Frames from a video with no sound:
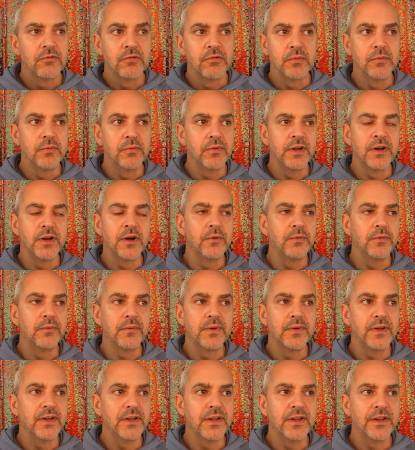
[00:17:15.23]
you know,
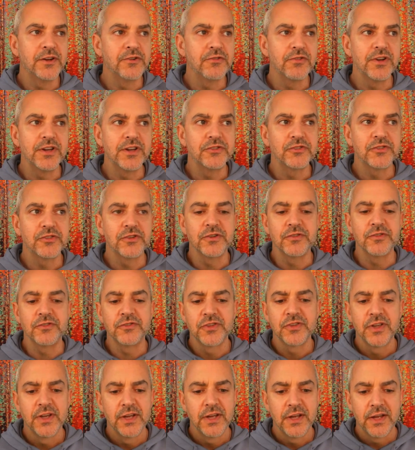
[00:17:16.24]

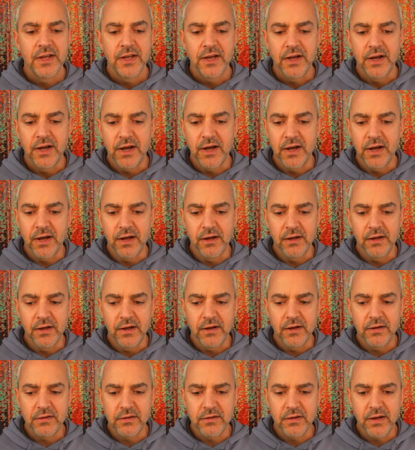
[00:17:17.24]
increasers,
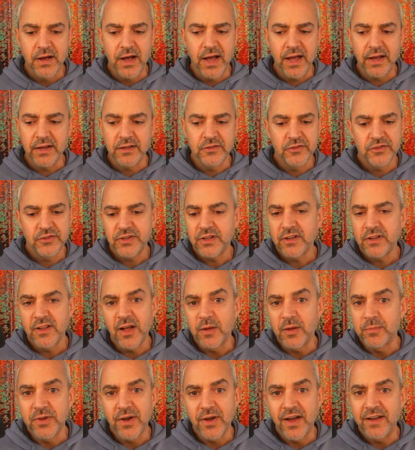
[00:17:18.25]
I can still
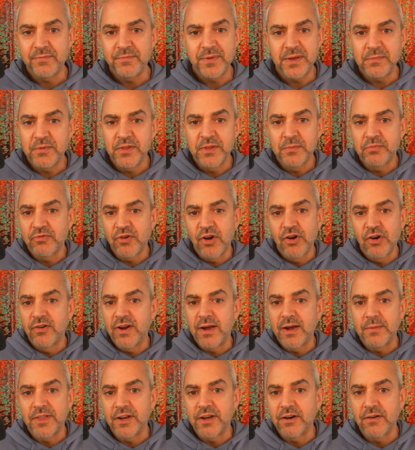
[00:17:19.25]
help you. I have people in the
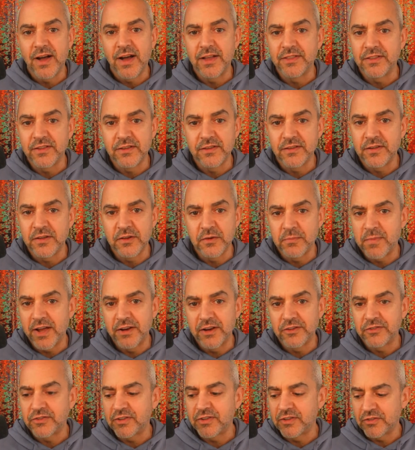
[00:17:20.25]
program that are on the, you know,
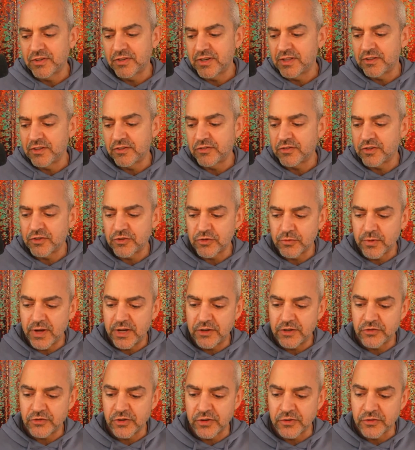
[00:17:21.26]
medicines and in these
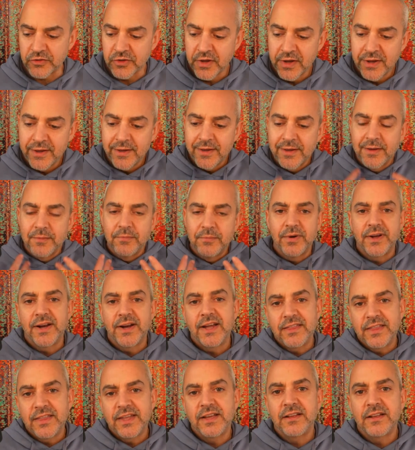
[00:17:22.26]
situations. But I
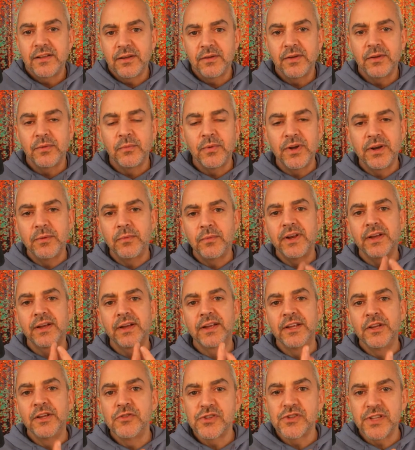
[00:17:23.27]
think what it
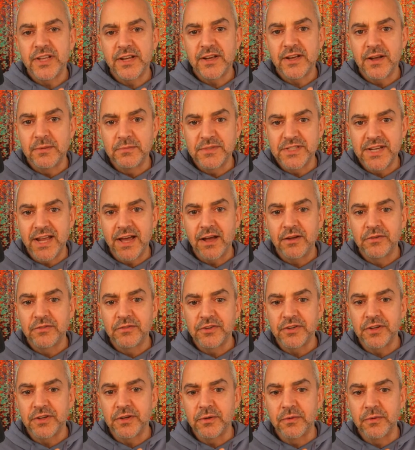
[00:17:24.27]
usually comes down
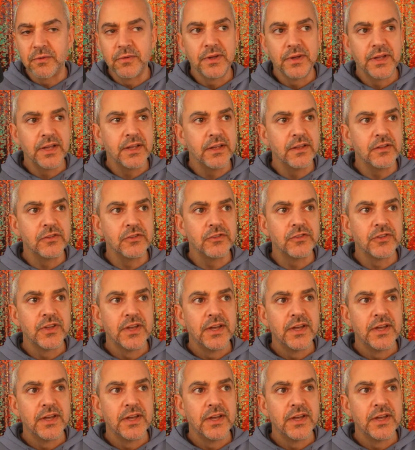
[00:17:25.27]
to is